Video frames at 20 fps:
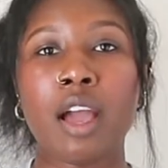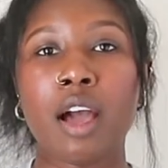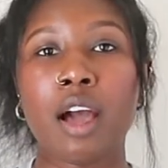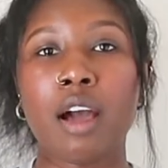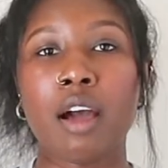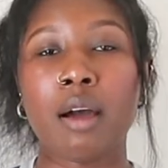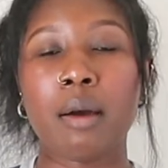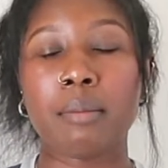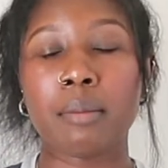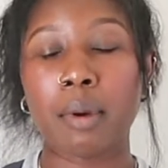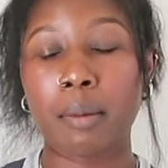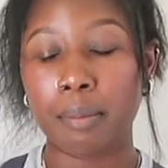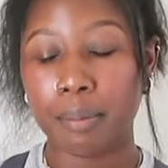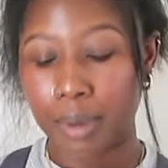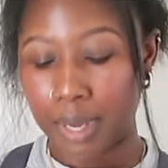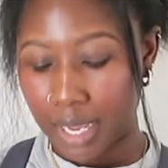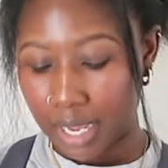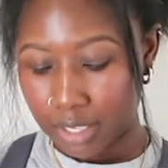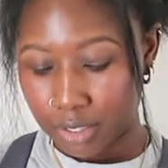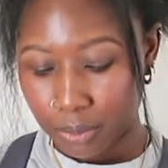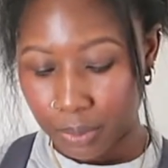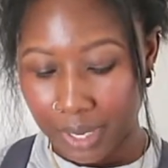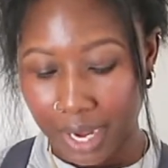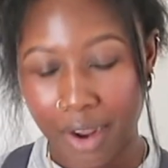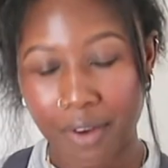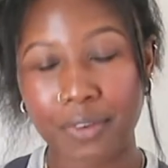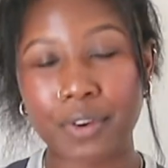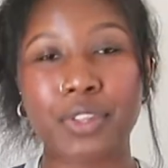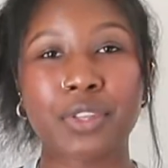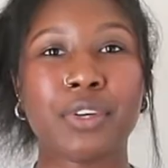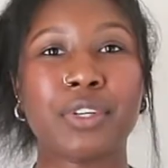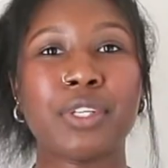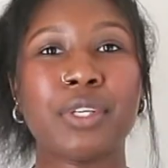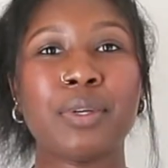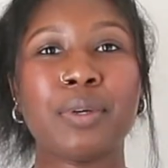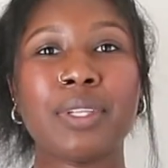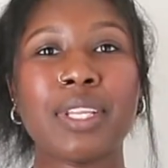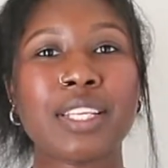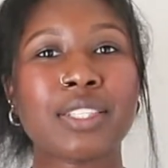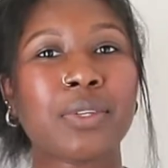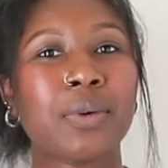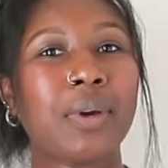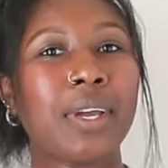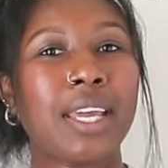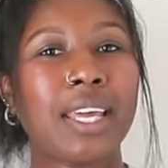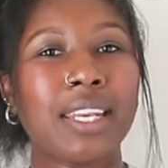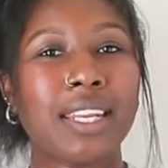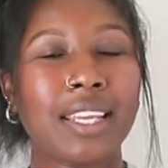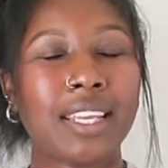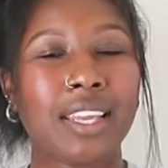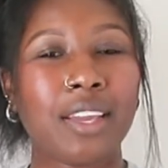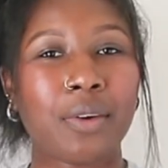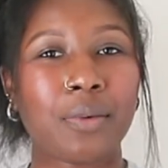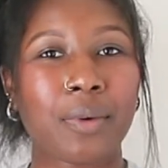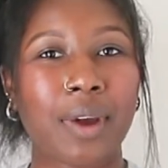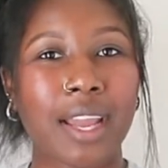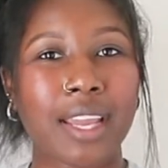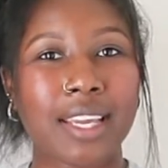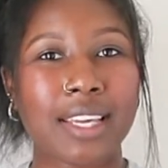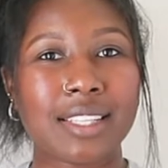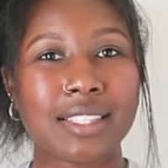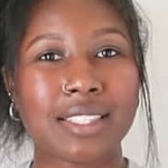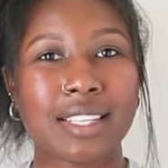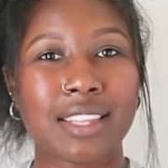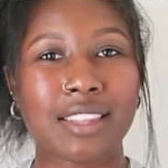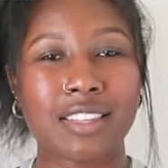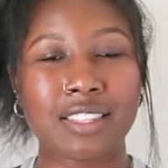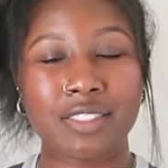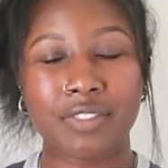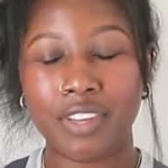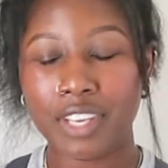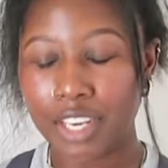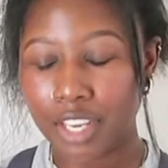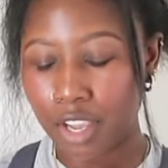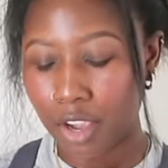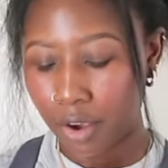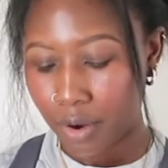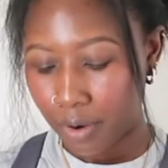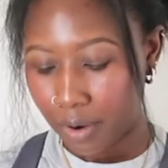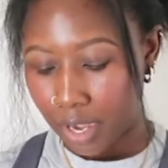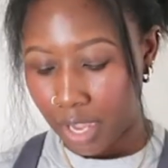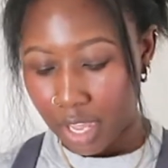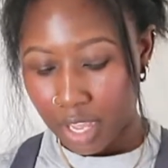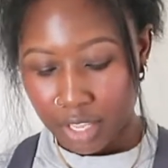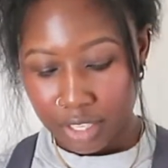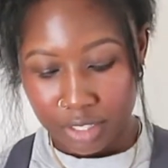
But without further ado, let's go ahead and get right into this video.